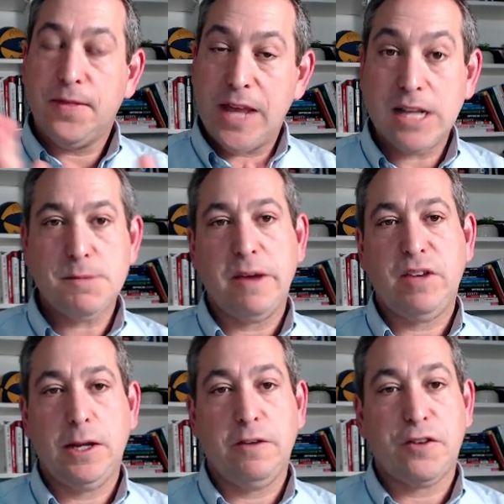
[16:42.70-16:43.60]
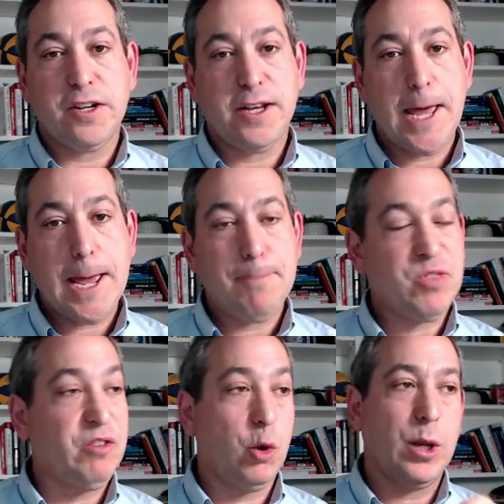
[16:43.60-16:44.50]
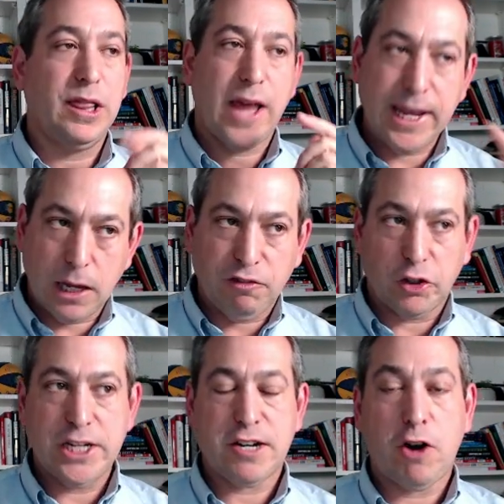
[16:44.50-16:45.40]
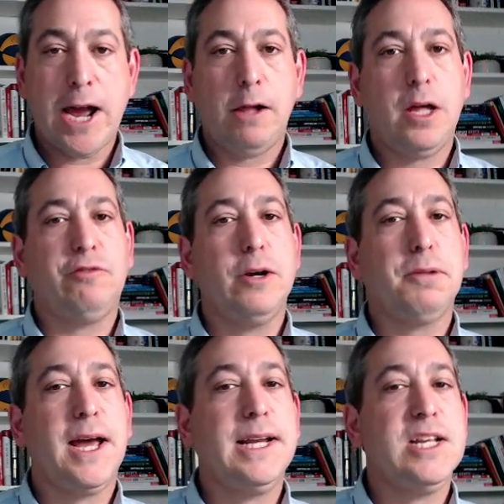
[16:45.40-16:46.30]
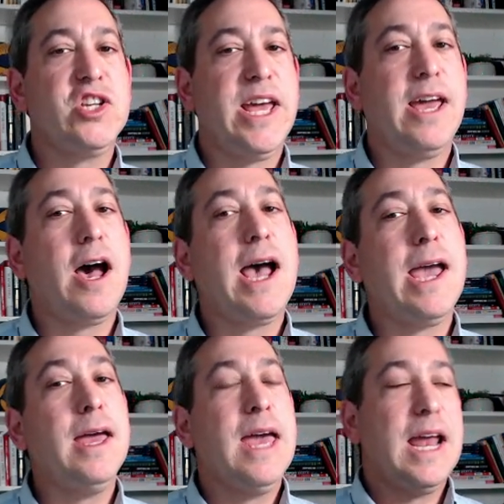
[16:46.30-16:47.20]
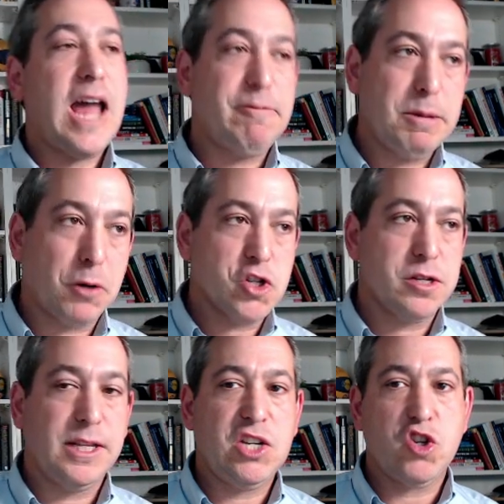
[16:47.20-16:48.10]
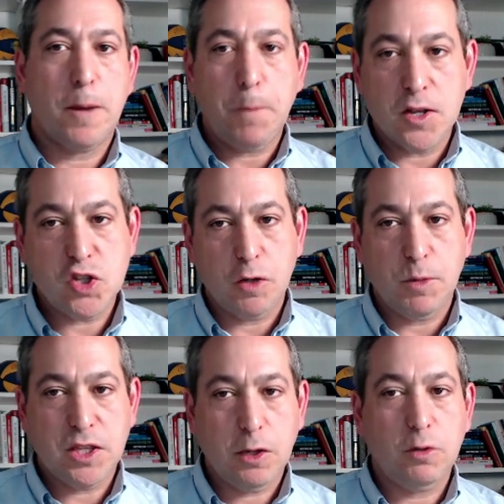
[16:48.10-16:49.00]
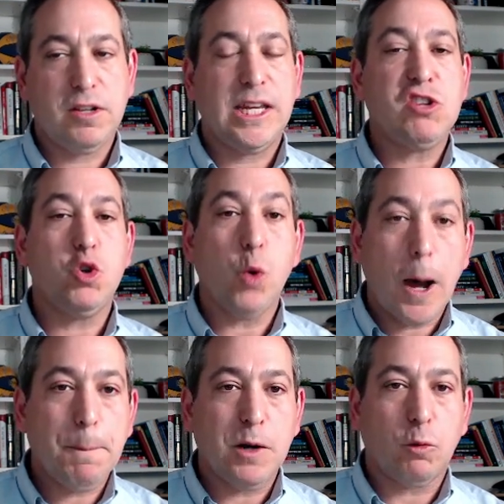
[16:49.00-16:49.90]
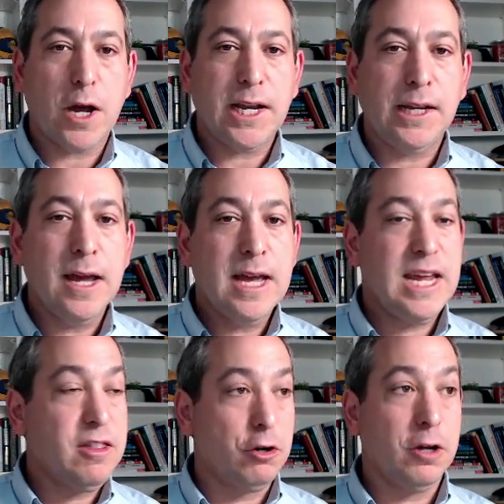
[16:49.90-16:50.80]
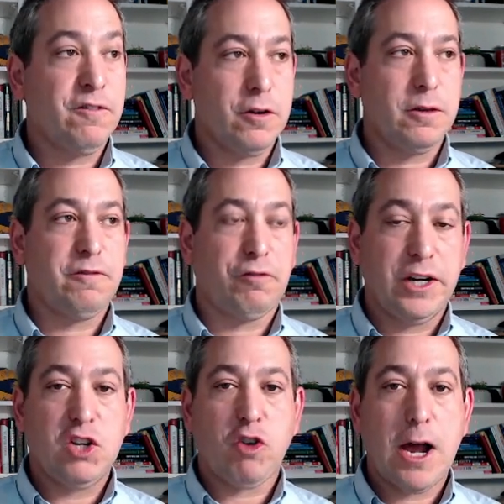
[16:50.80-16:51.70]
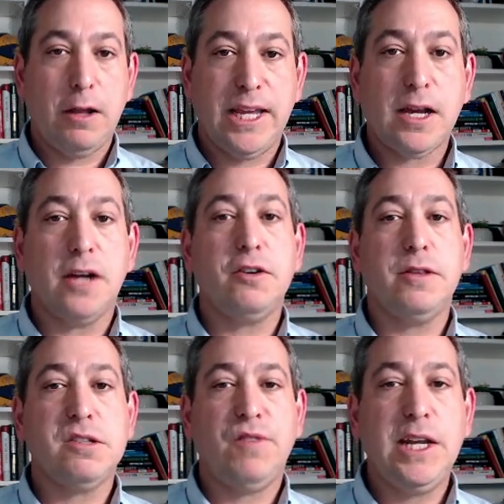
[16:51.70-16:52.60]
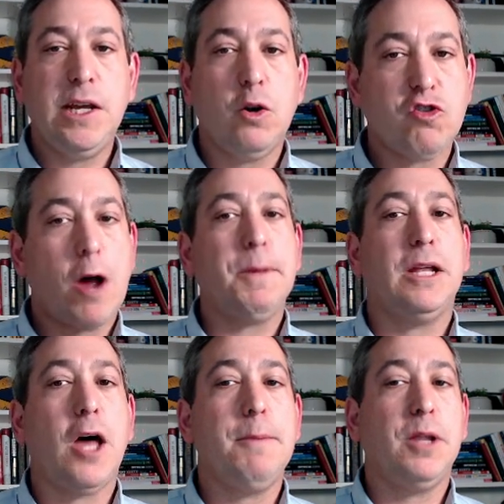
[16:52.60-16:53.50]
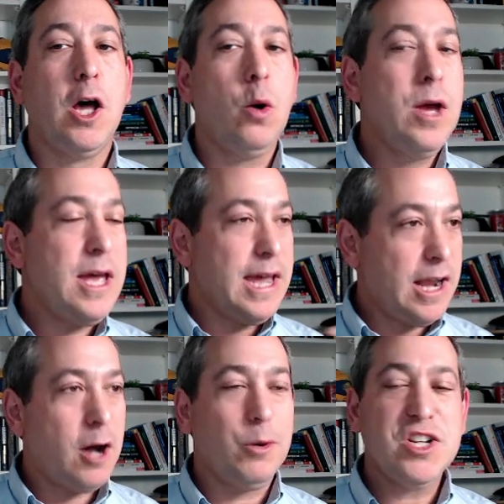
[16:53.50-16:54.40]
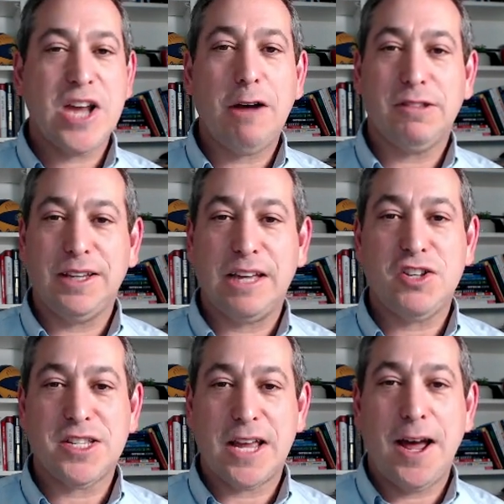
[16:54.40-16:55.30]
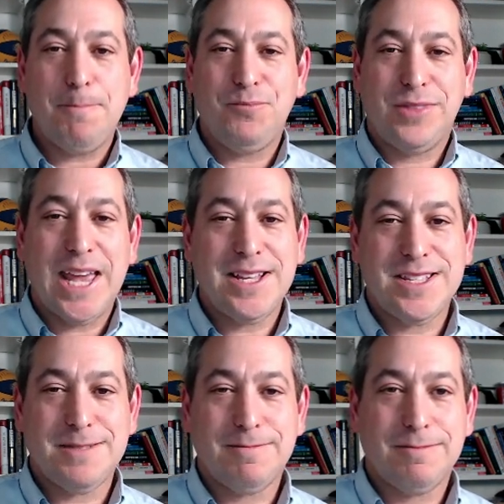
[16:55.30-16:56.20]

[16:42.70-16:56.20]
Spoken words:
that's my video for today. If you would like a free trial of Reply Ninja AI and have me personally jump on Zoom with you to get you up and running, either look for the free trial link under this video or drop me a line below and I'll reach out to get you set up. Thanks.